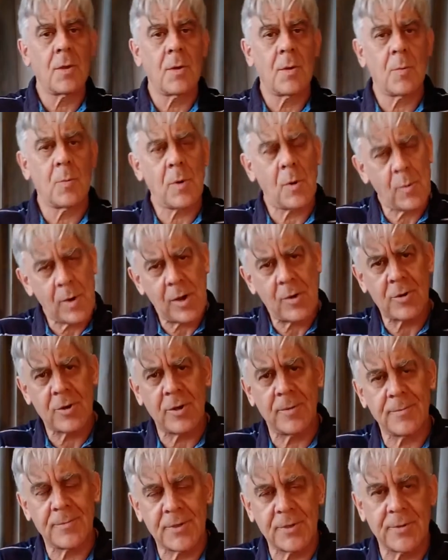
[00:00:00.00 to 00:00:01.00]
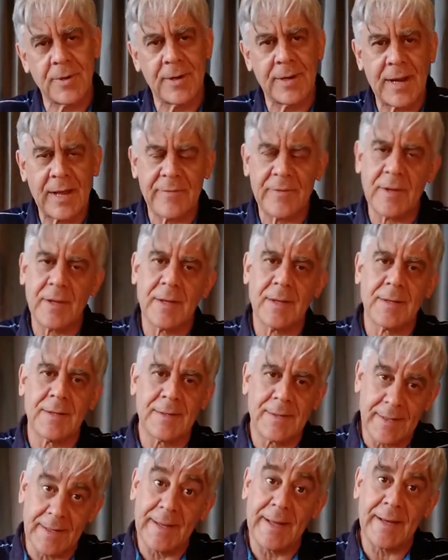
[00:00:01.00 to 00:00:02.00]
Well, welcome to another
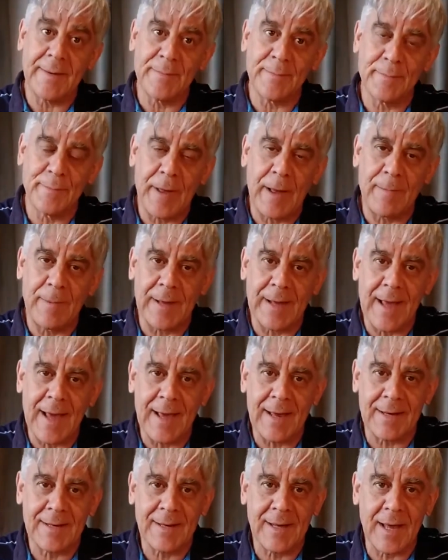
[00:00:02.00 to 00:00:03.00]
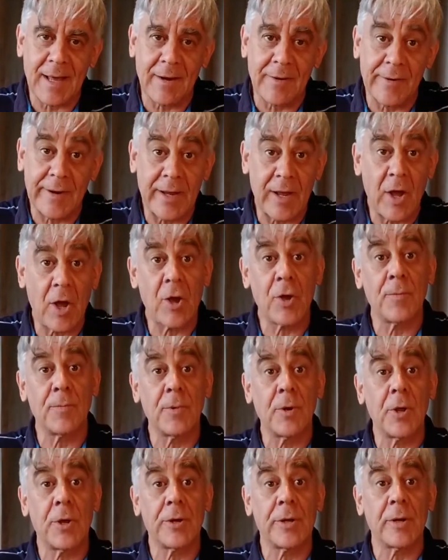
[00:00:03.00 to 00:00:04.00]
Dunedin Public Art Gallery home
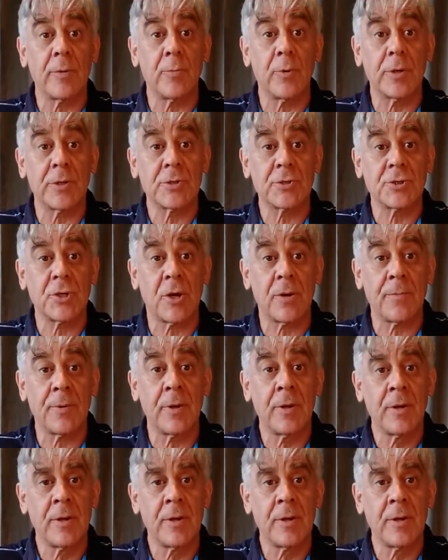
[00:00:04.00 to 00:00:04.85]
learning workshop.